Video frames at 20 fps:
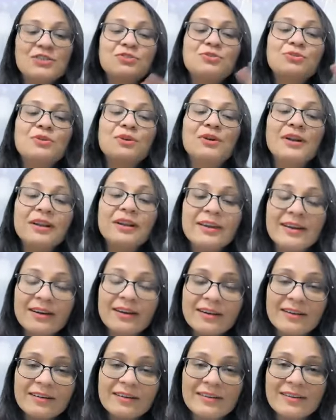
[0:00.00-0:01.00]
to
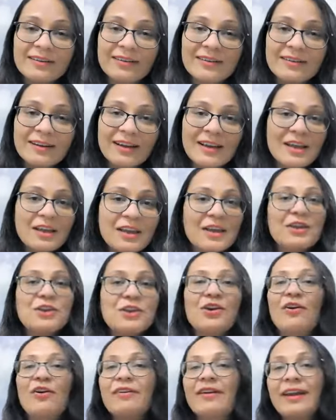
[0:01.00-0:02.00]
clear
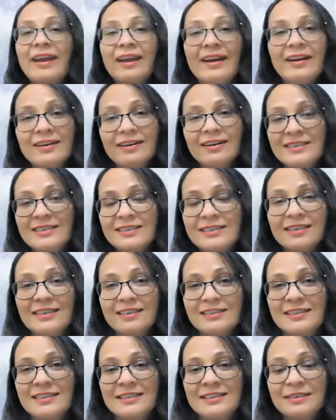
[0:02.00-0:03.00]
your
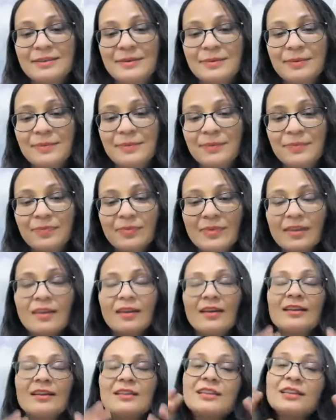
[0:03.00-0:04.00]
energies,
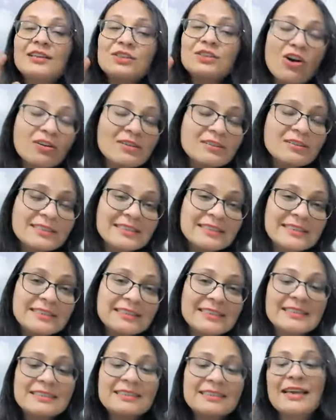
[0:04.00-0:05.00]
the
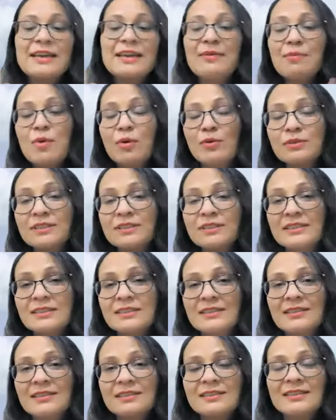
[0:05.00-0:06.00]
toxins, the
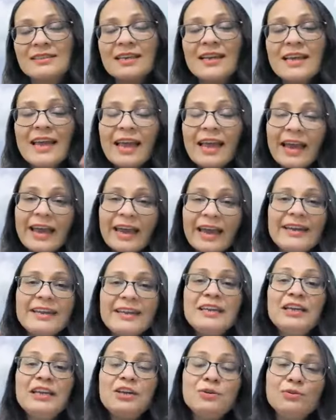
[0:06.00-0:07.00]
emotions,
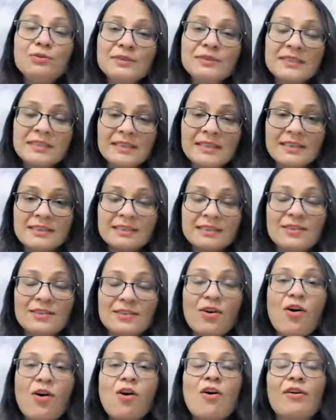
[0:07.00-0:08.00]
any useless
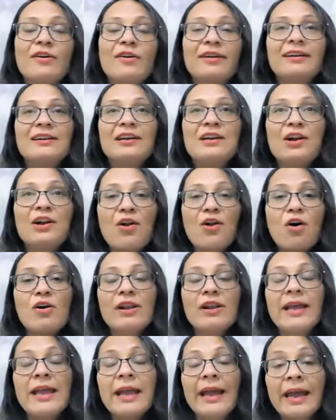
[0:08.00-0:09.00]
or
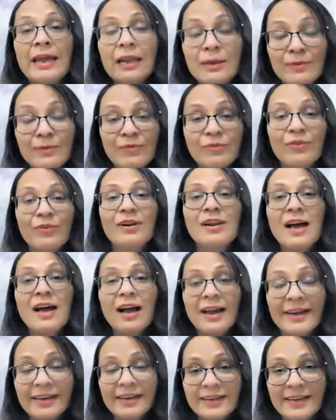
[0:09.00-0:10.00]
non-helpful
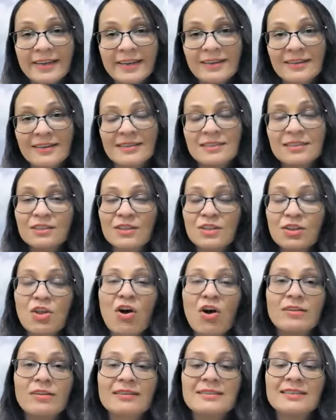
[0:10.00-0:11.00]
ideas,
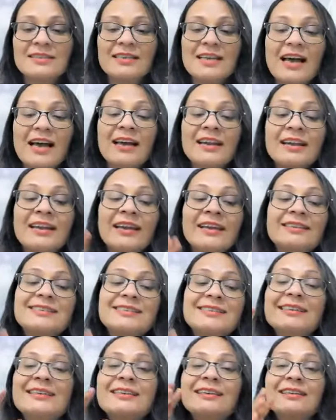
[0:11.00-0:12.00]
thoughts are
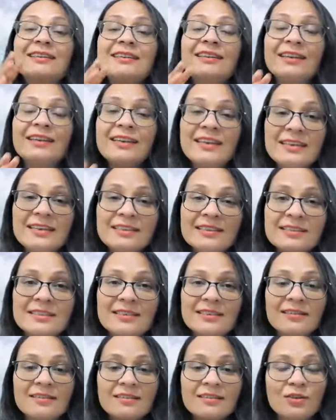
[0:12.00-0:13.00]
getting
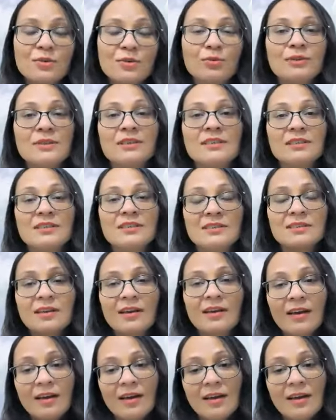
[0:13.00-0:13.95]
released through this